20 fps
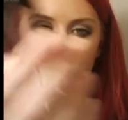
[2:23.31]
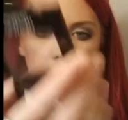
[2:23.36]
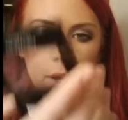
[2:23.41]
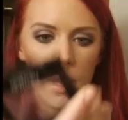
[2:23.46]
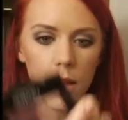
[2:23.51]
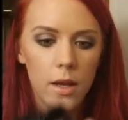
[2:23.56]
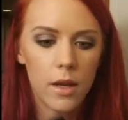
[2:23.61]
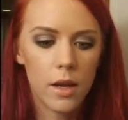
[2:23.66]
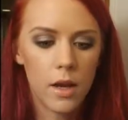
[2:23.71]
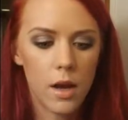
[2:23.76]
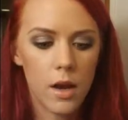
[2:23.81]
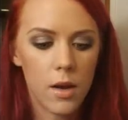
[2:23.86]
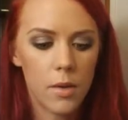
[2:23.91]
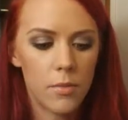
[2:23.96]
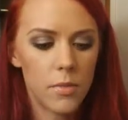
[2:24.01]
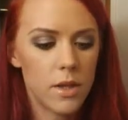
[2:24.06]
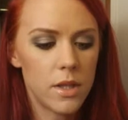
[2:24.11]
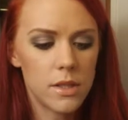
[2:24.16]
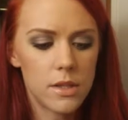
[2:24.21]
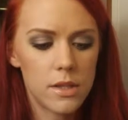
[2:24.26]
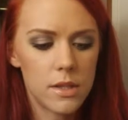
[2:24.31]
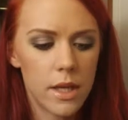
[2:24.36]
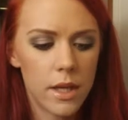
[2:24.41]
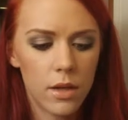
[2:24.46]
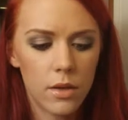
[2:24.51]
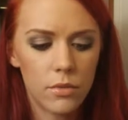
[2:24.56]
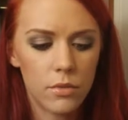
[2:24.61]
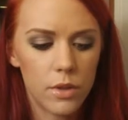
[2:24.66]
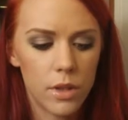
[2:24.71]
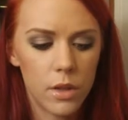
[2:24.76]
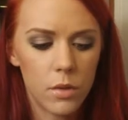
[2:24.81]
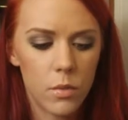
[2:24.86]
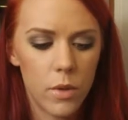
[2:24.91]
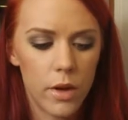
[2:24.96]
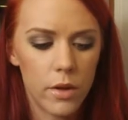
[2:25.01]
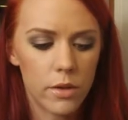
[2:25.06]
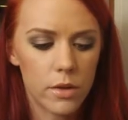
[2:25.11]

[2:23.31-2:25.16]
but um, these stay on really well.